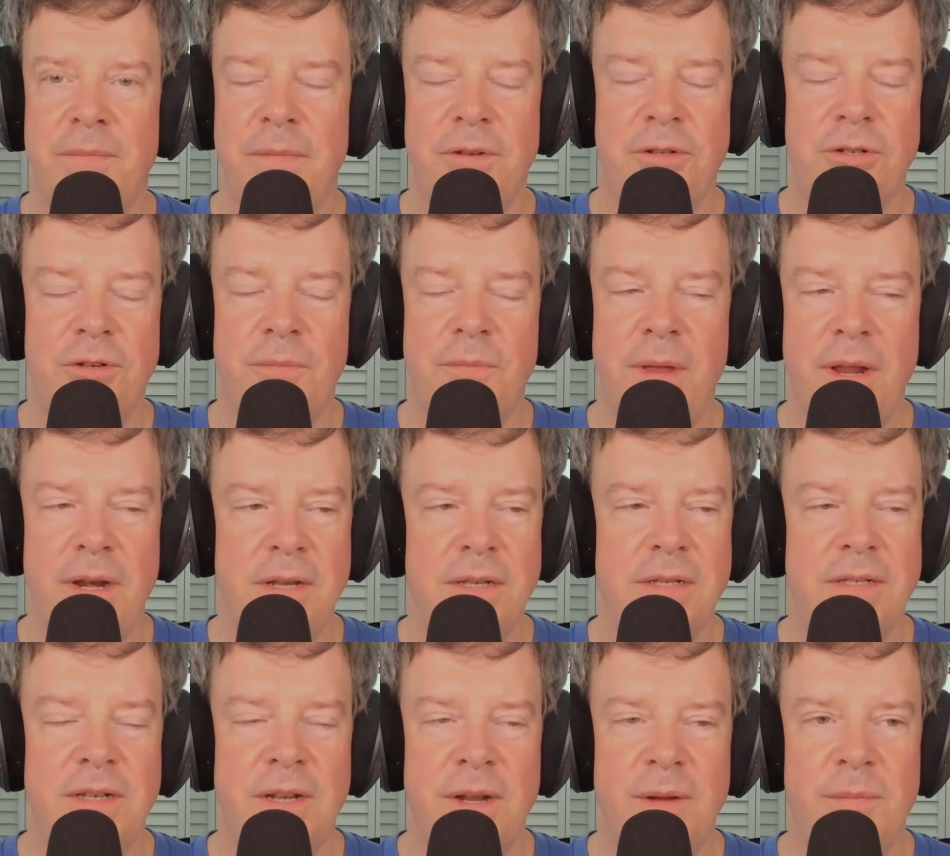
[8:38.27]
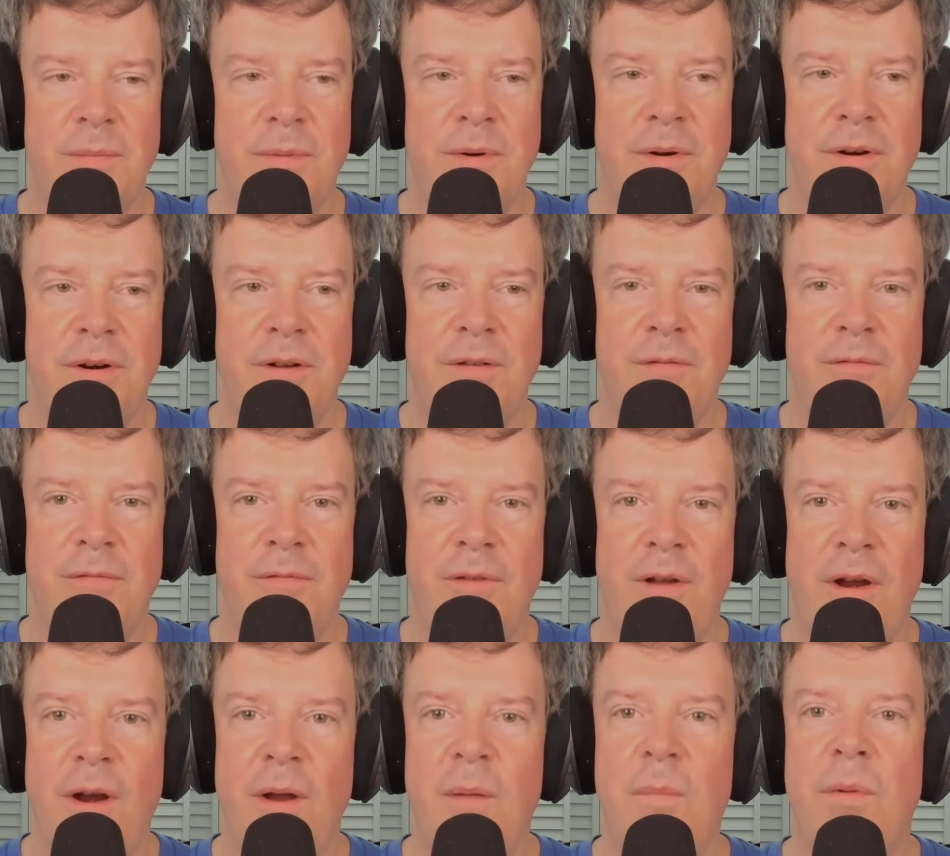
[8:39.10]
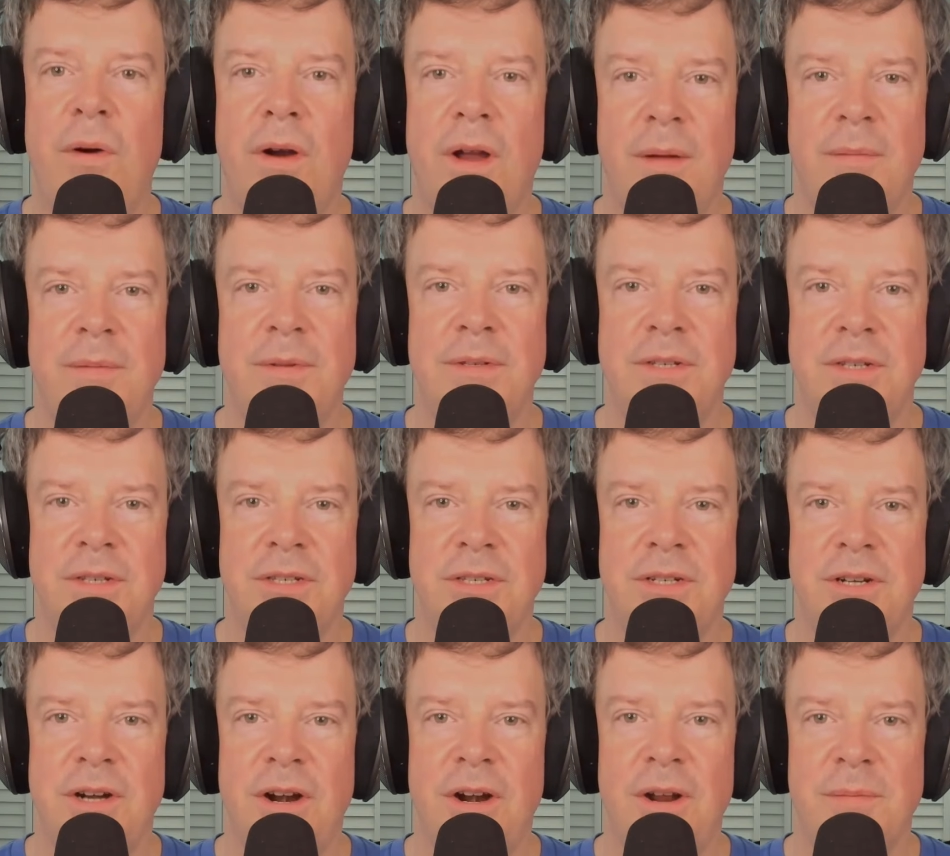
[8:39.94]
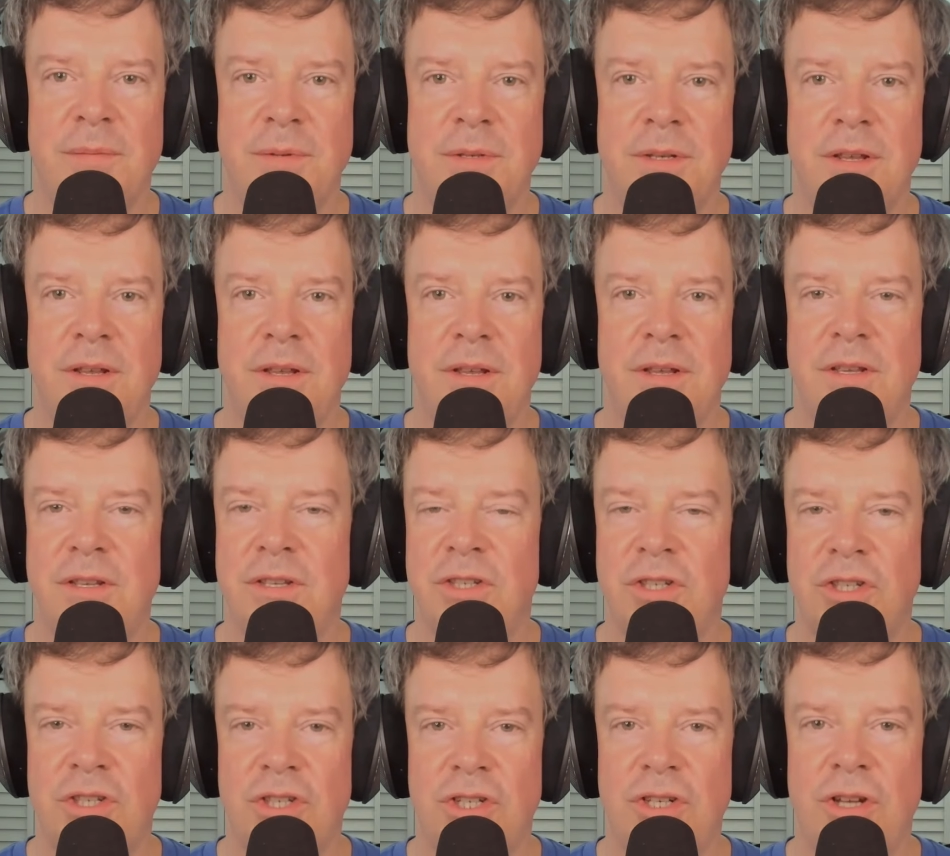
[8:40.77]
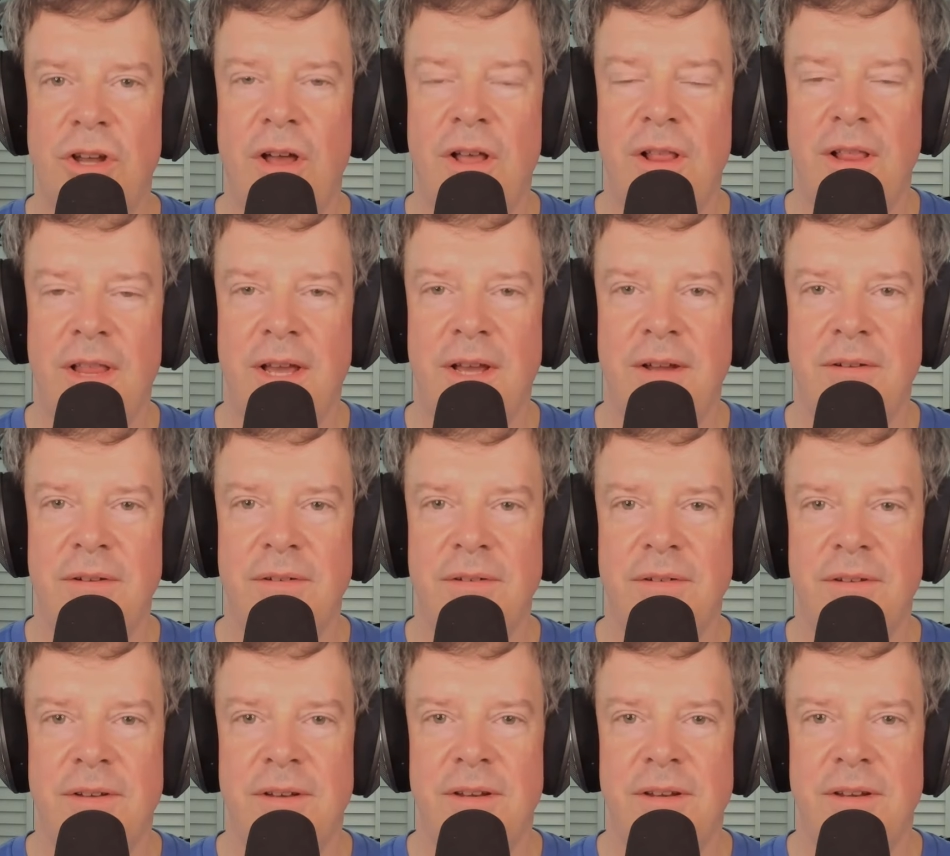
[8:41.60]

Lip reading: A tremendous number of very promising startups stall out.